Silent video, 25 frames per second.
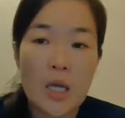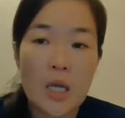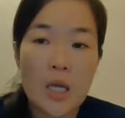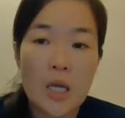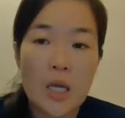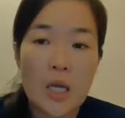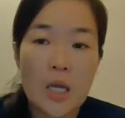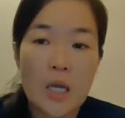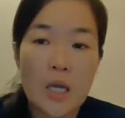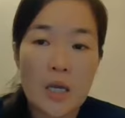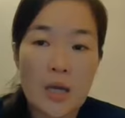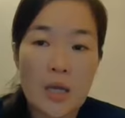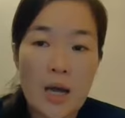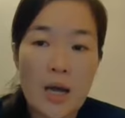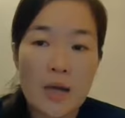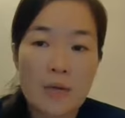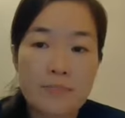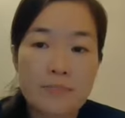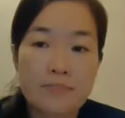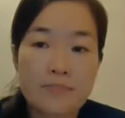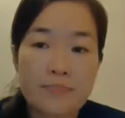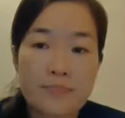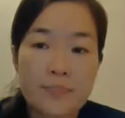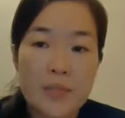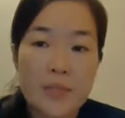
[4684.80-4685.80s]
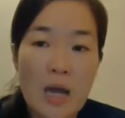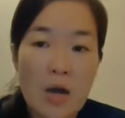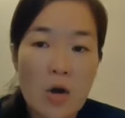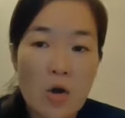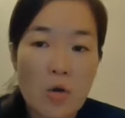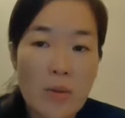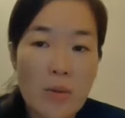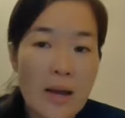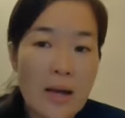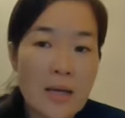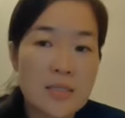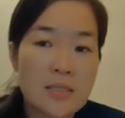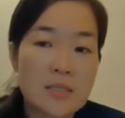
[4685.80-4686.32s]
Yeah. I hope I
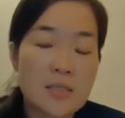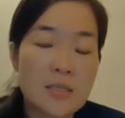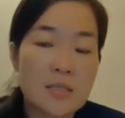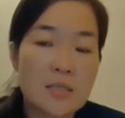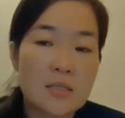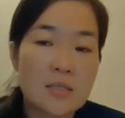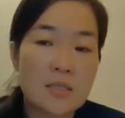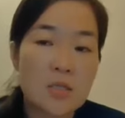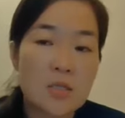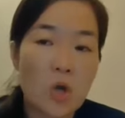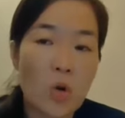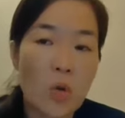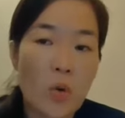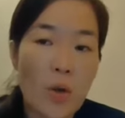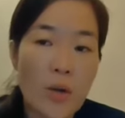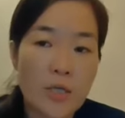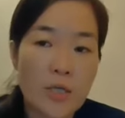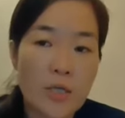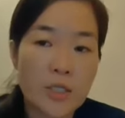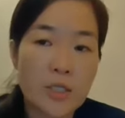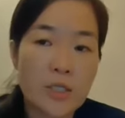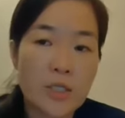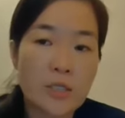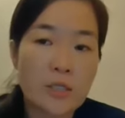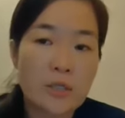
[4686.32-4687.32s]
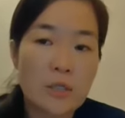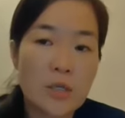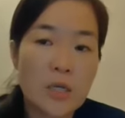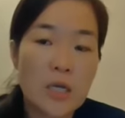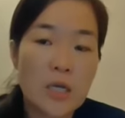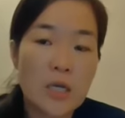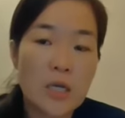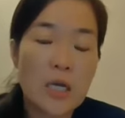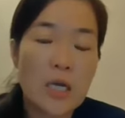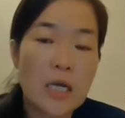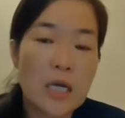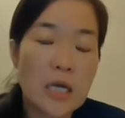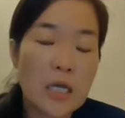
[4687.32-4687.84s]
answers your question.
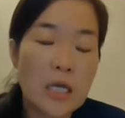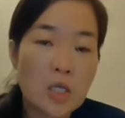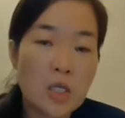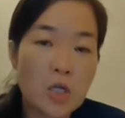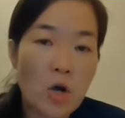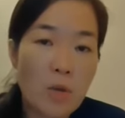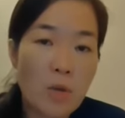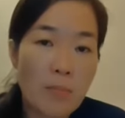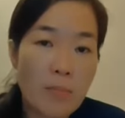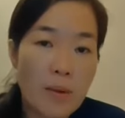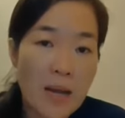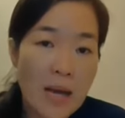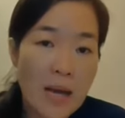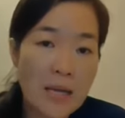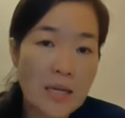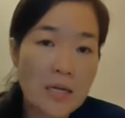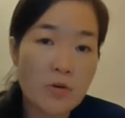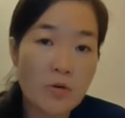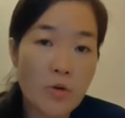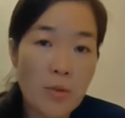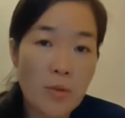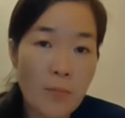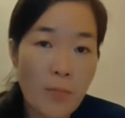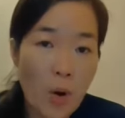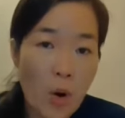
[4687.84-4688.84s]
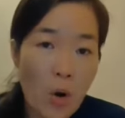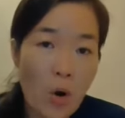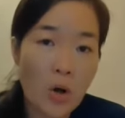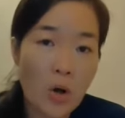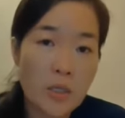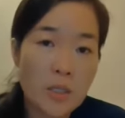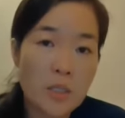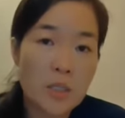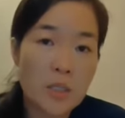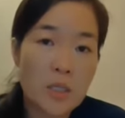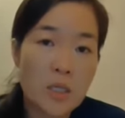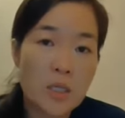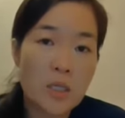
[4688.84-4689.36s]
In your blood report,
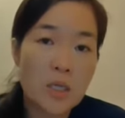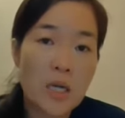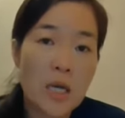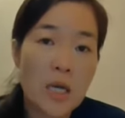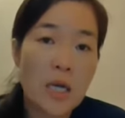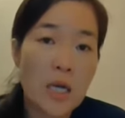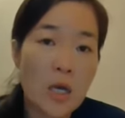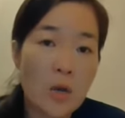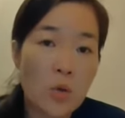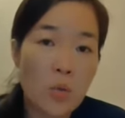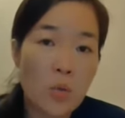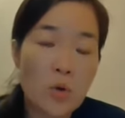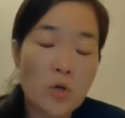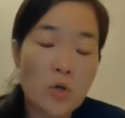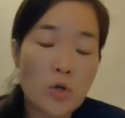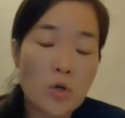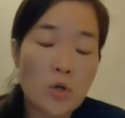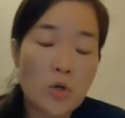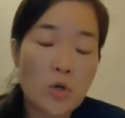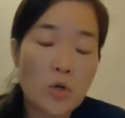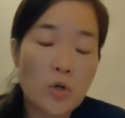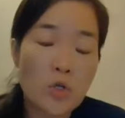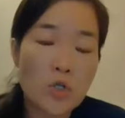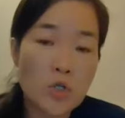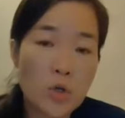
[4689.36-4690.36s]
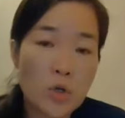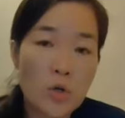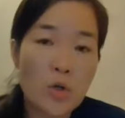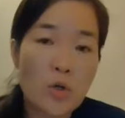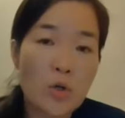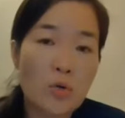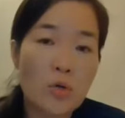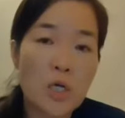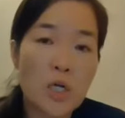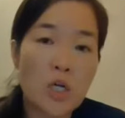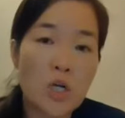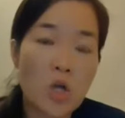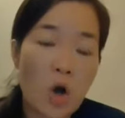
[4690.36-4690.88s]
it will show you the
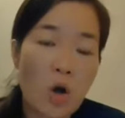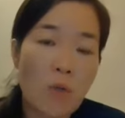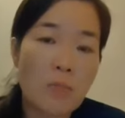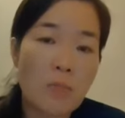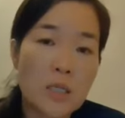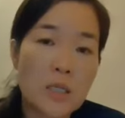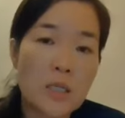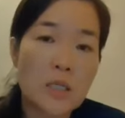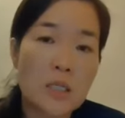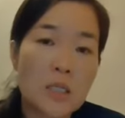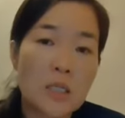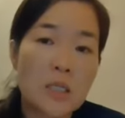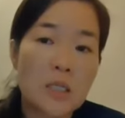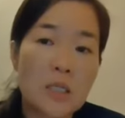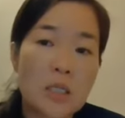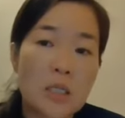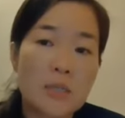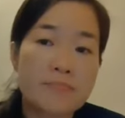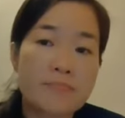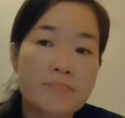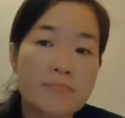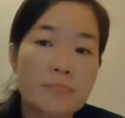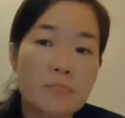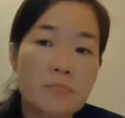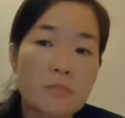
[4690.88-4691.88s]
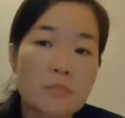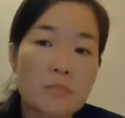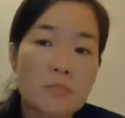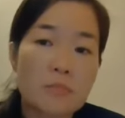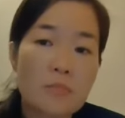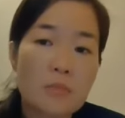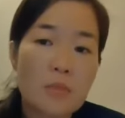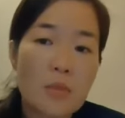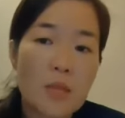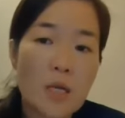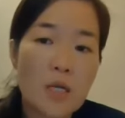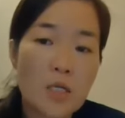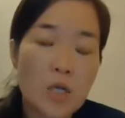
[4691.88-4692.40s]
normal,
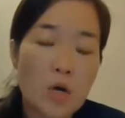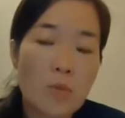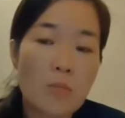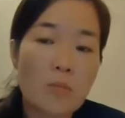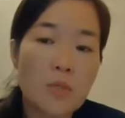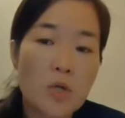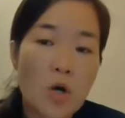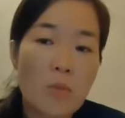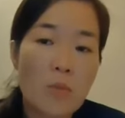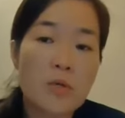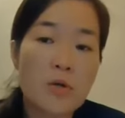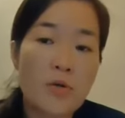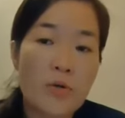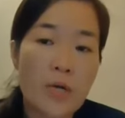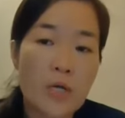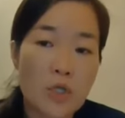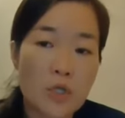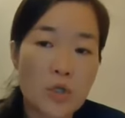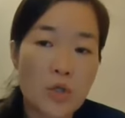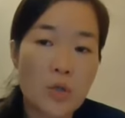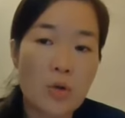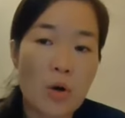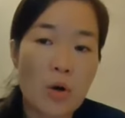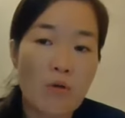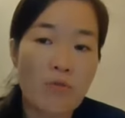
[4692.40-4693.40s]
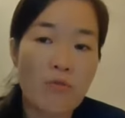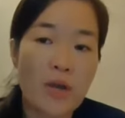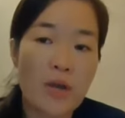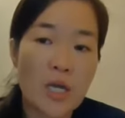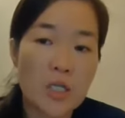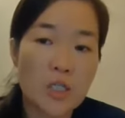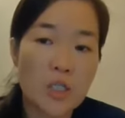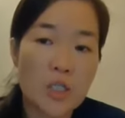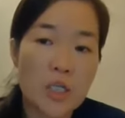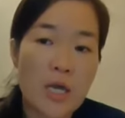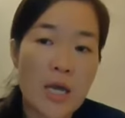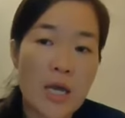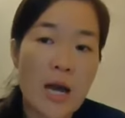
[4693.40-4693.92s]
the normal ratio of
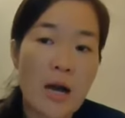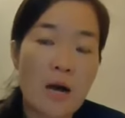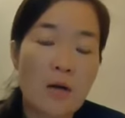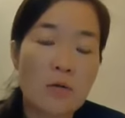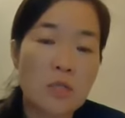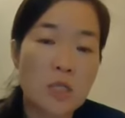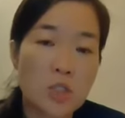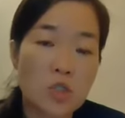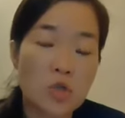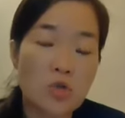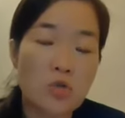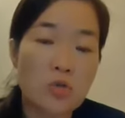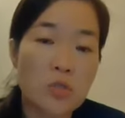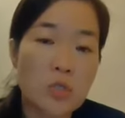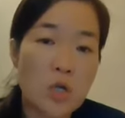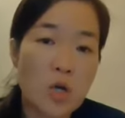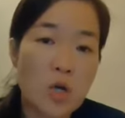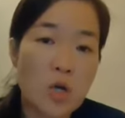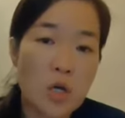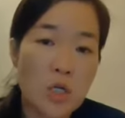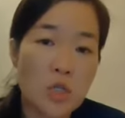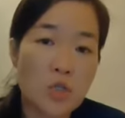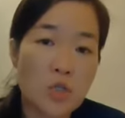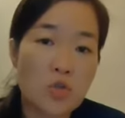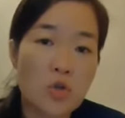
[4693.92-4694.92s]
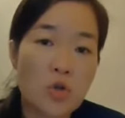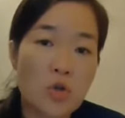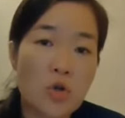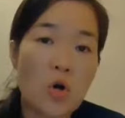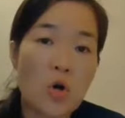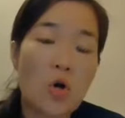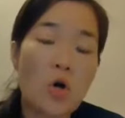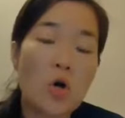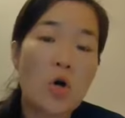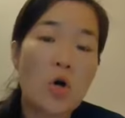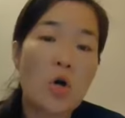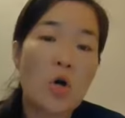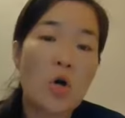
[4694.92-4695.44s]
HDL, the total
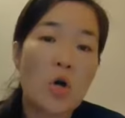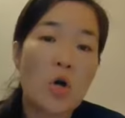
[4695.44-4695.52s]
cholesterol,